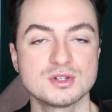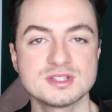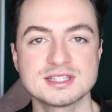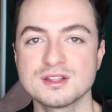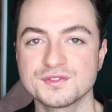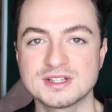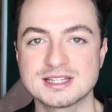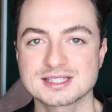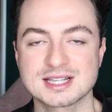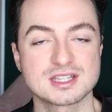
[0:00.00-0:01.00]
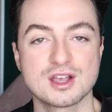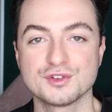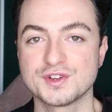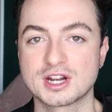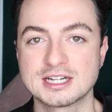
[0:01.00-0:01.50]
You can see that Felix has
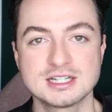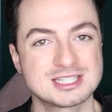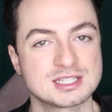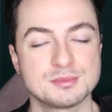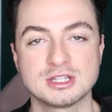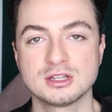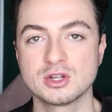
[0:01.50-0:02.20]
a very similar